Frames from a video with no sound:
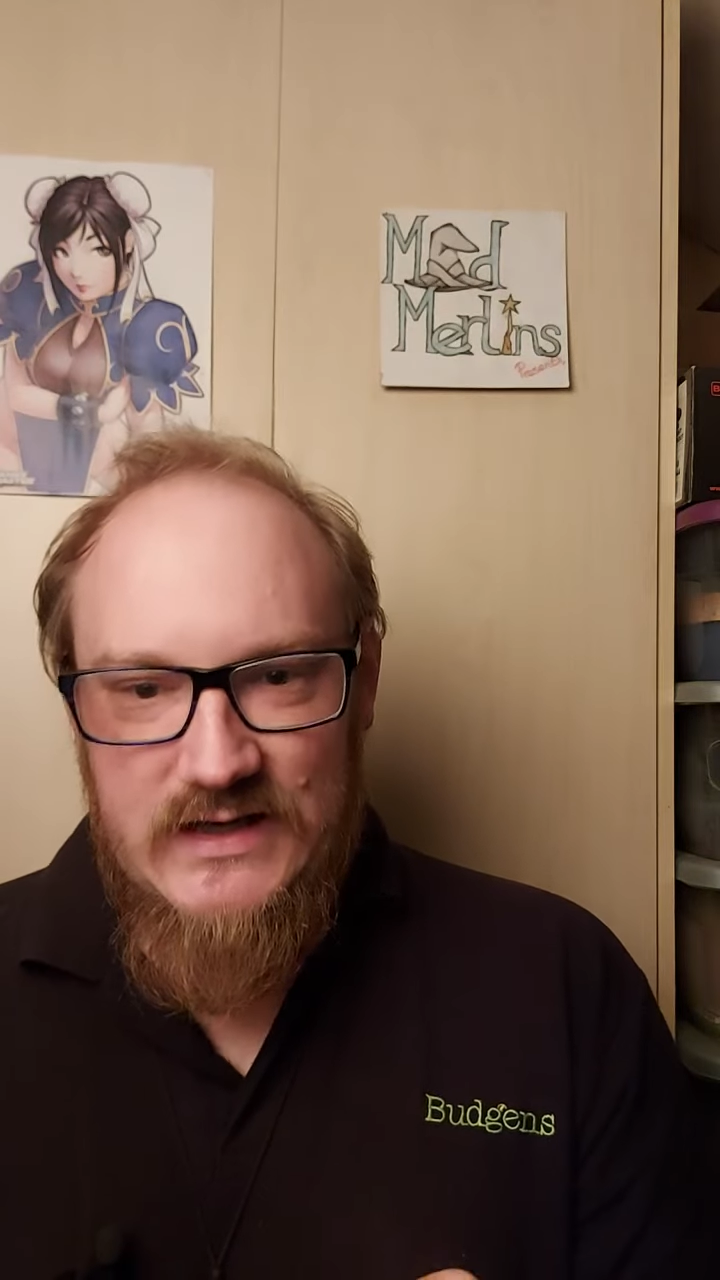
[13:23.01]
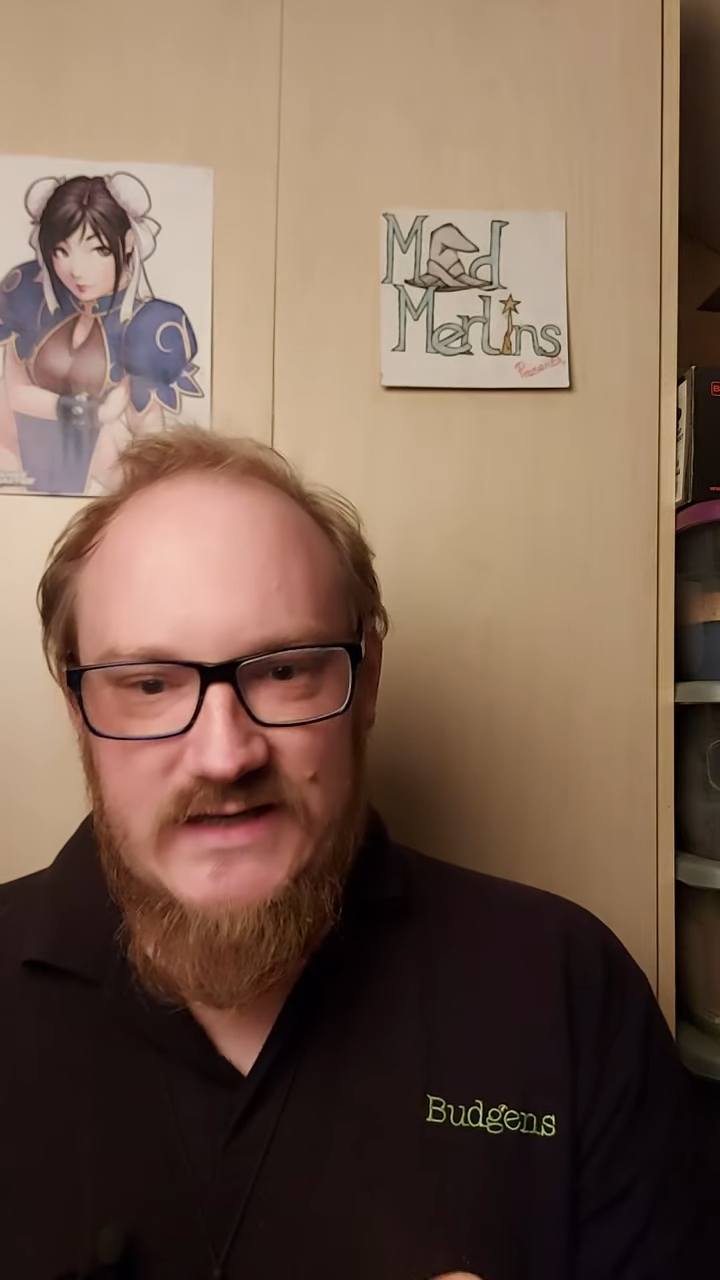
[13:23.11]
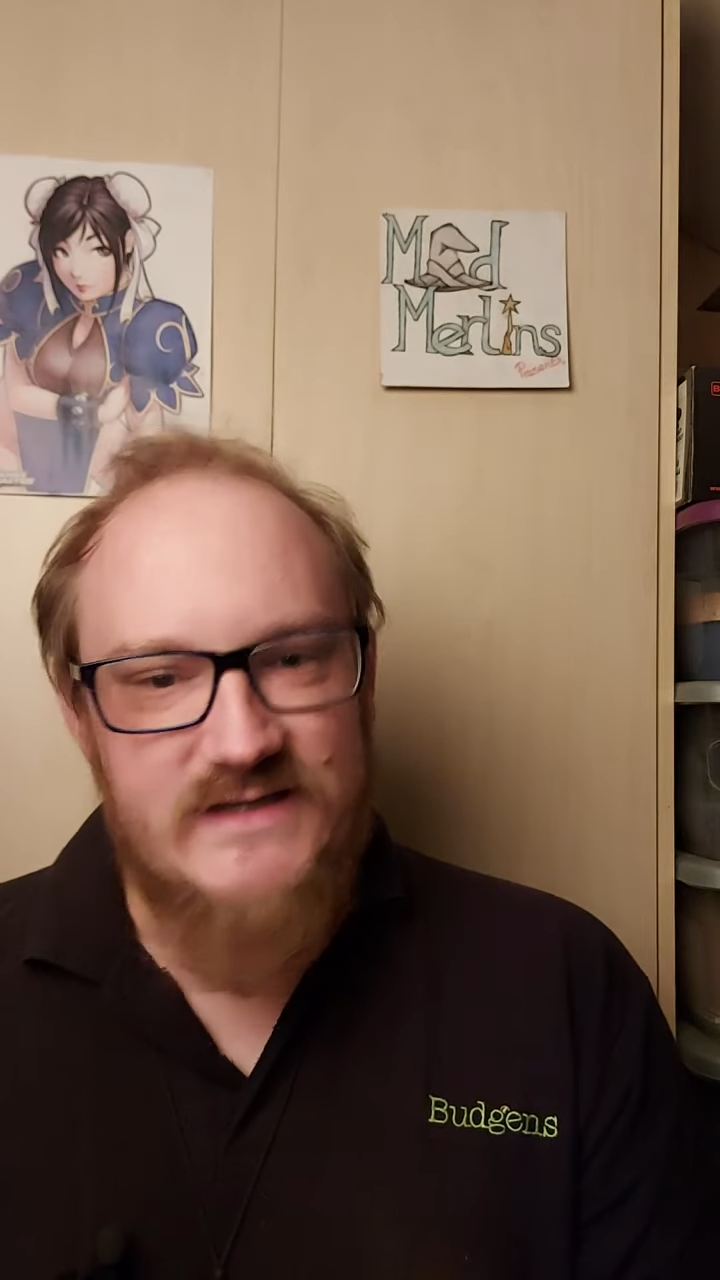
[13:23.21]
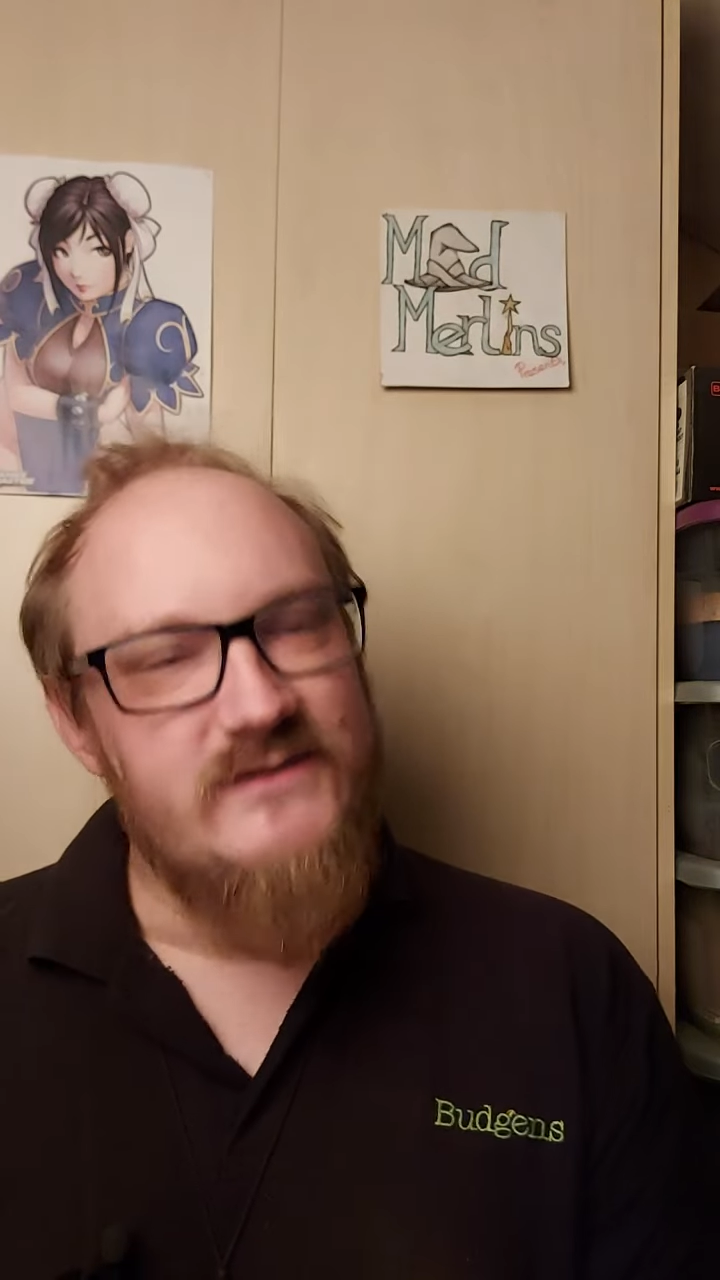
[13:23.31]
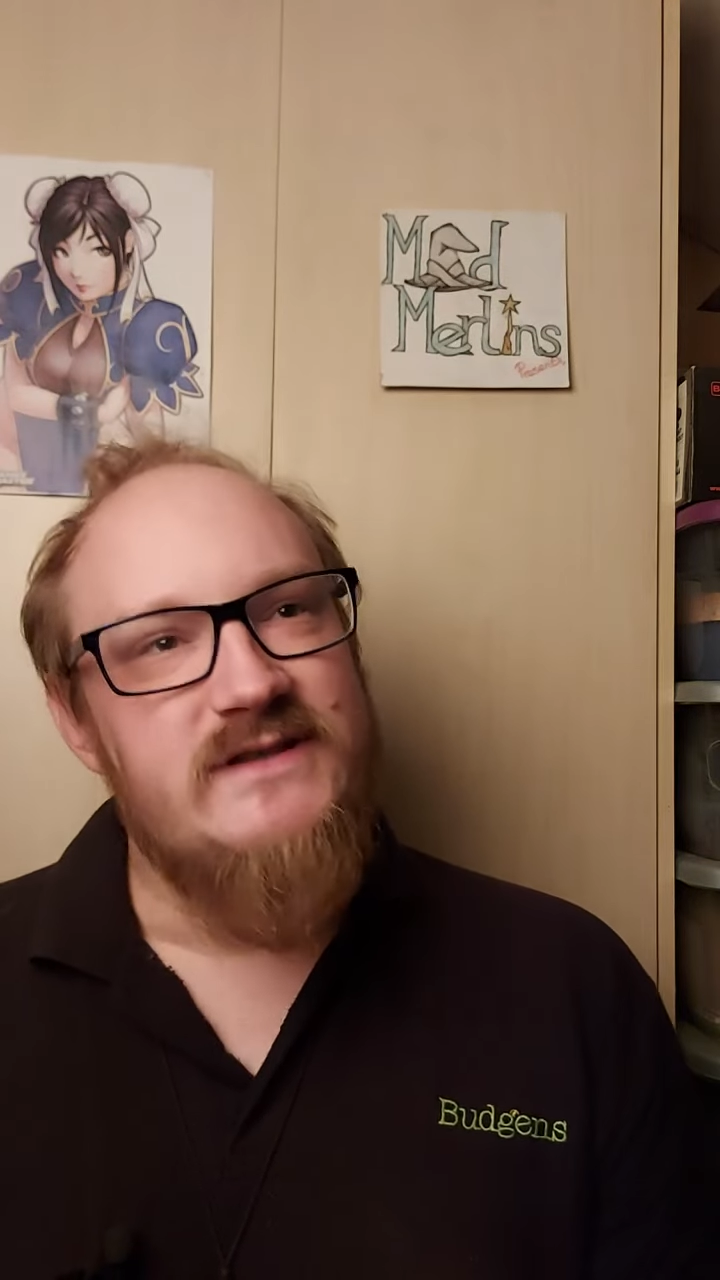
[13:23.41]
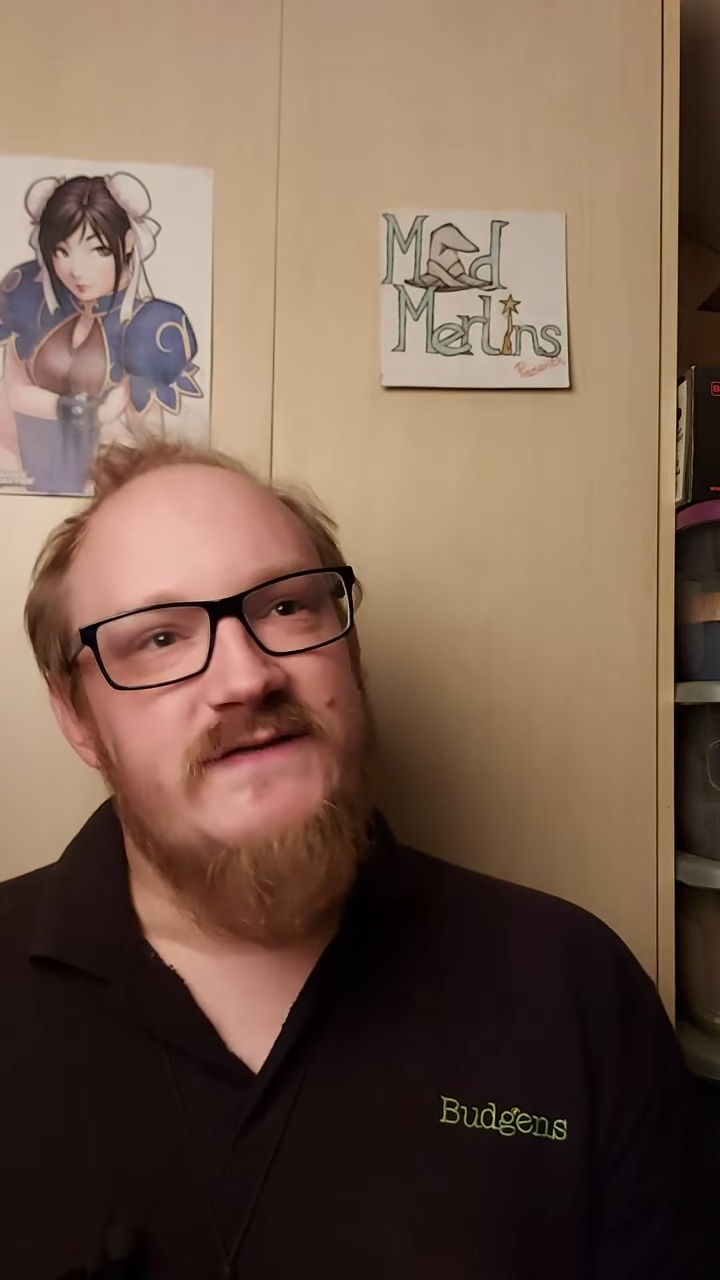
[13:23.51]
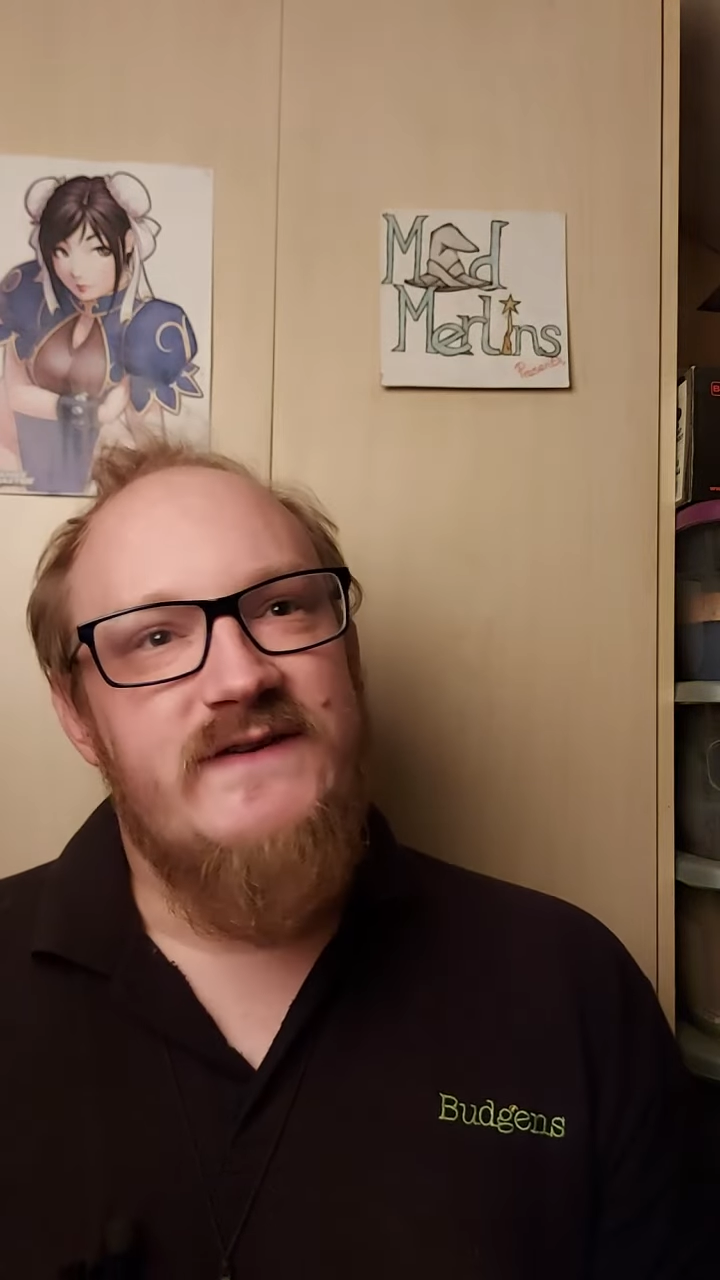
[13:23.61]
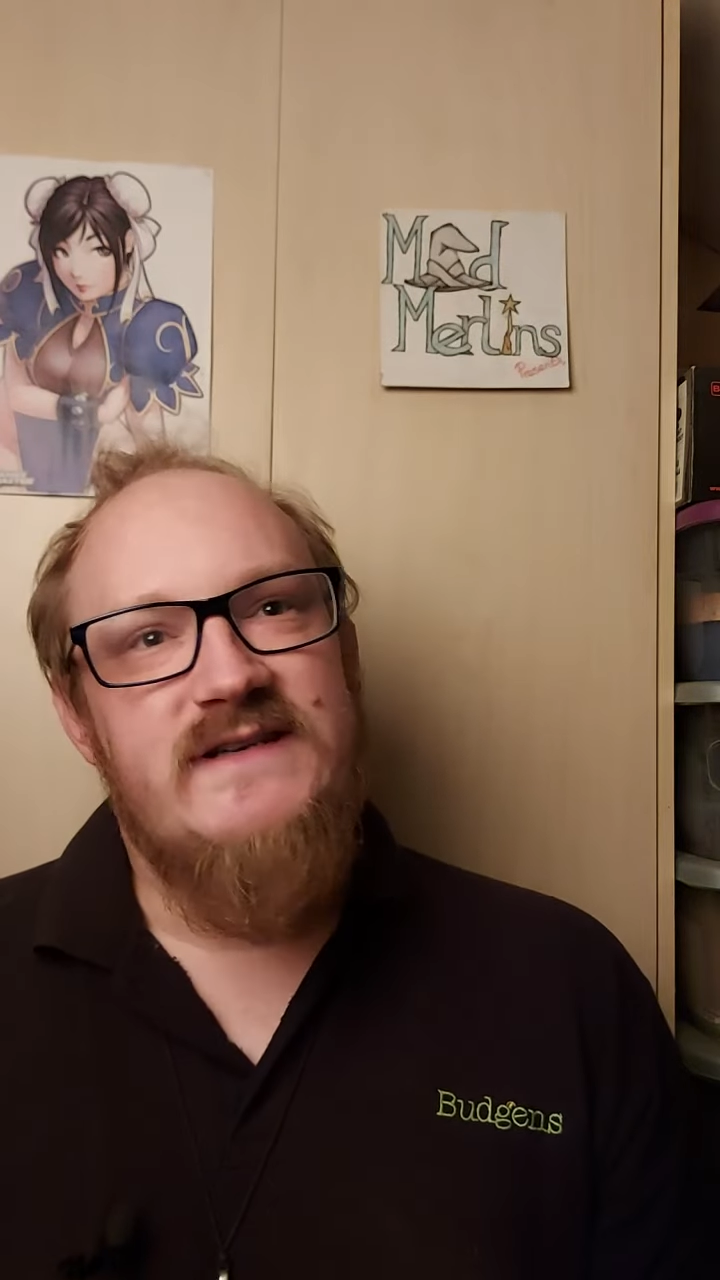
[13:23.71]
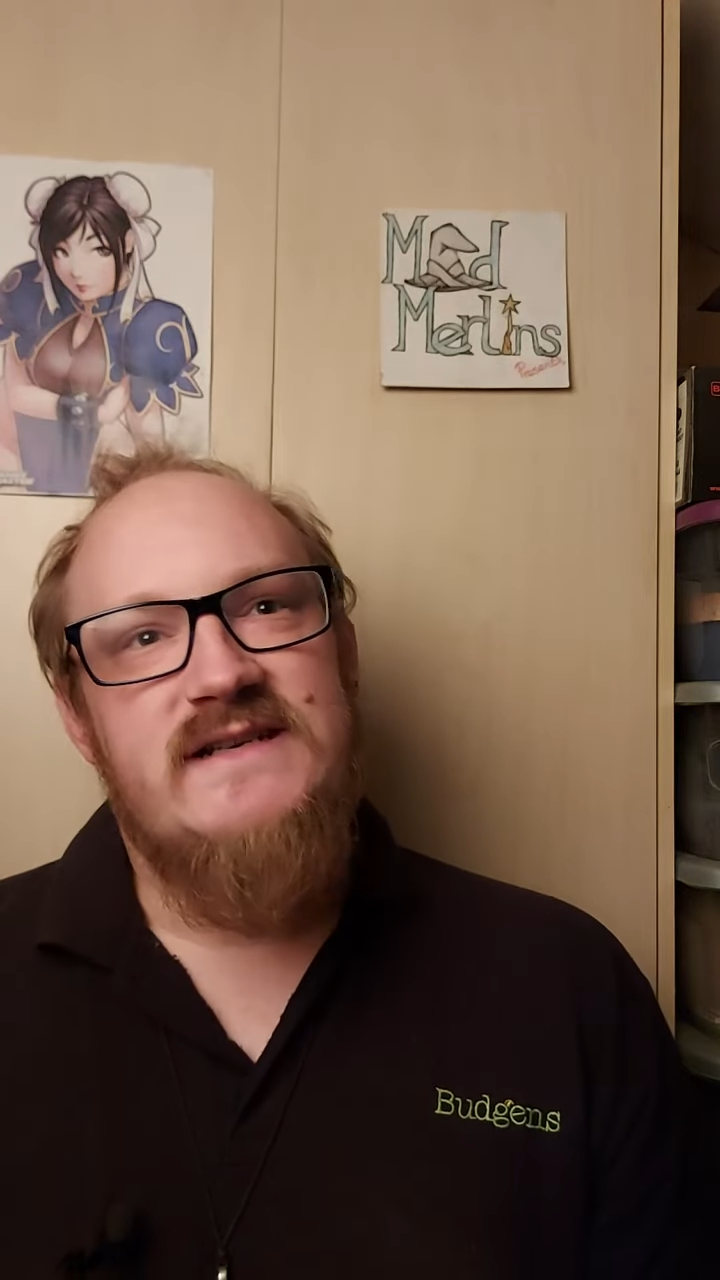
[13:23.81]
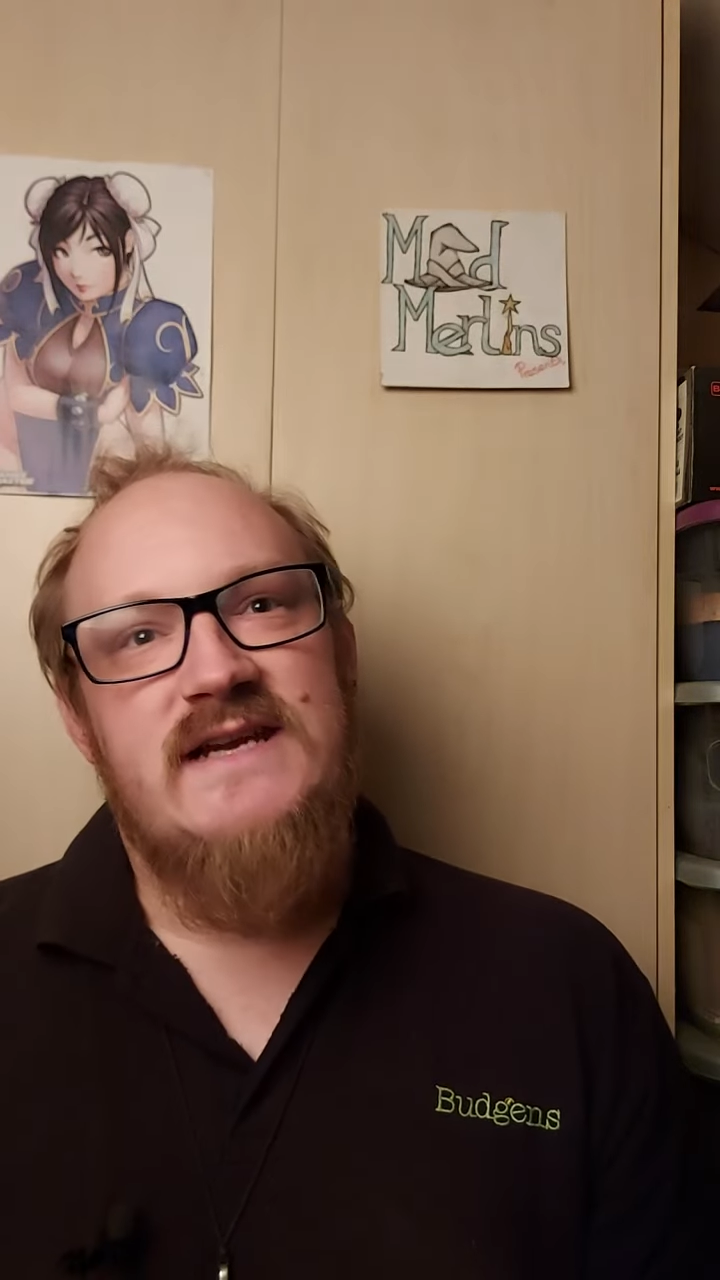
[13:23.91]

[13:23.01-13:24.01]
I still need to finish